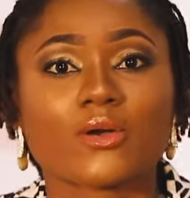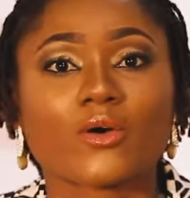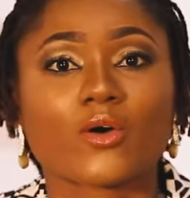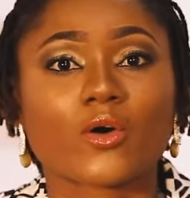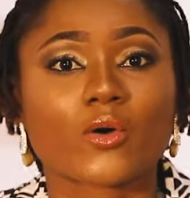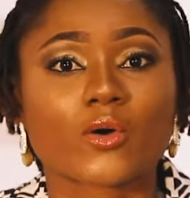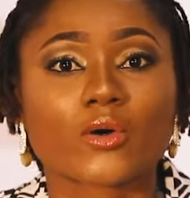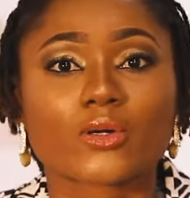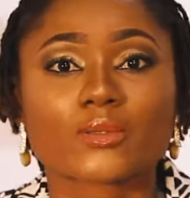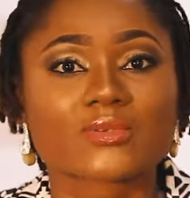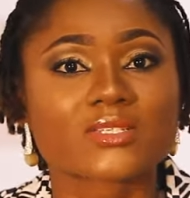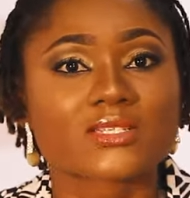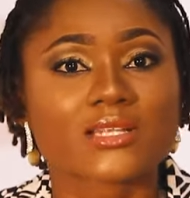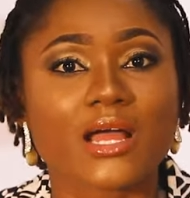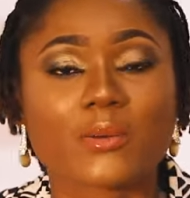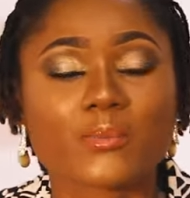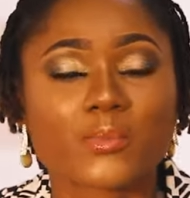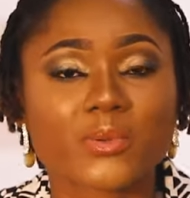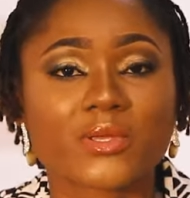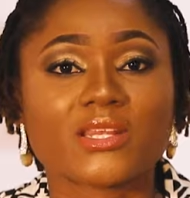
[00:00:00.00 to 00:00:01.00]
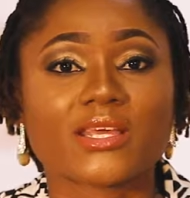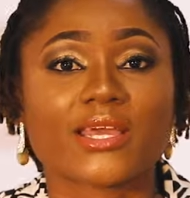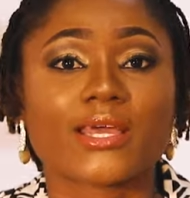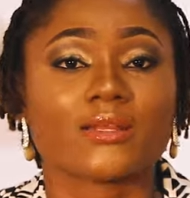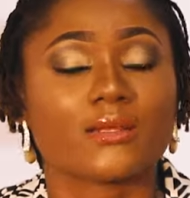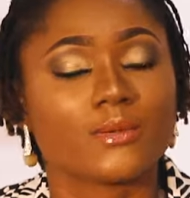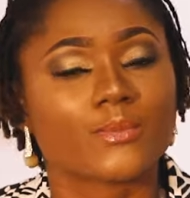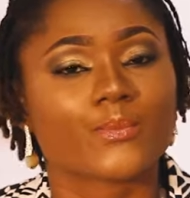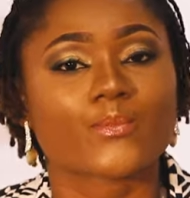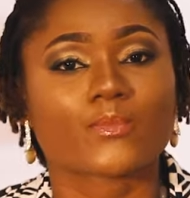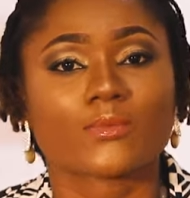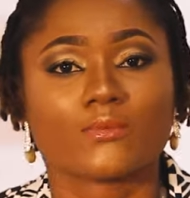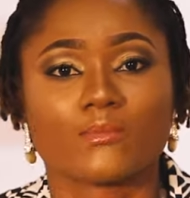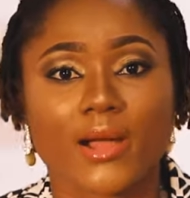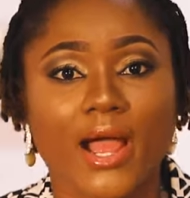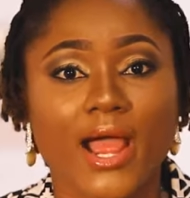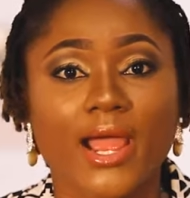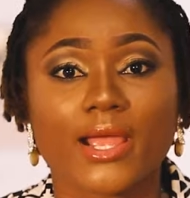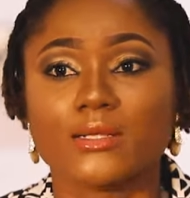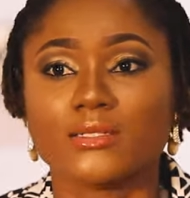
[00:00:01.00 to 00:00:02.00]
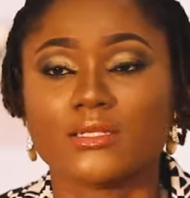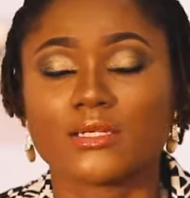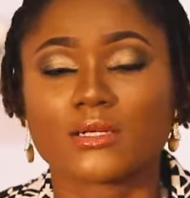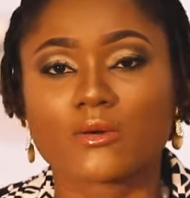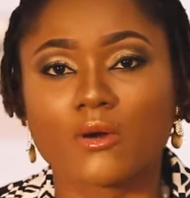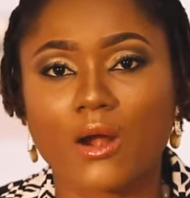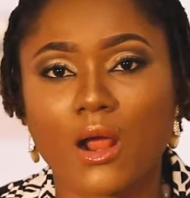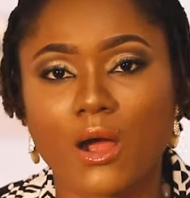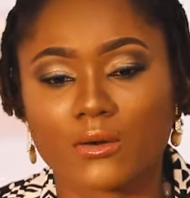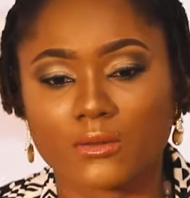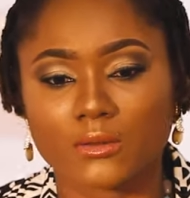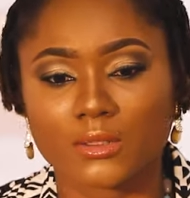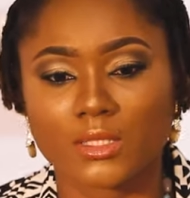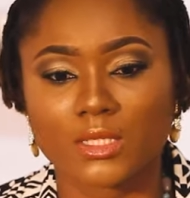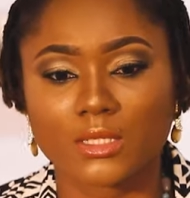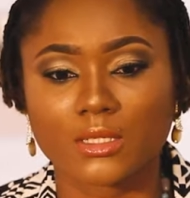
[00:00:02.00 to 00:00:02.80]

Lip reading: or stampeded by the crowd,